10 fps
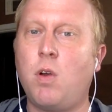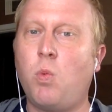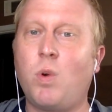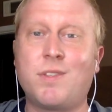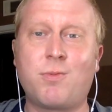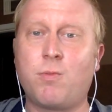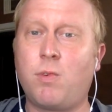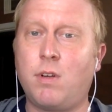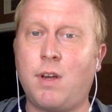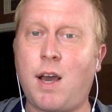One
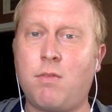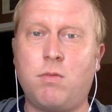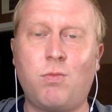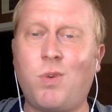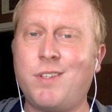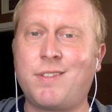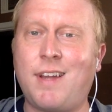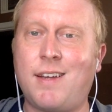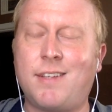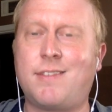is
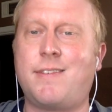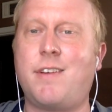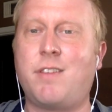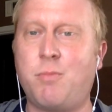not necessarily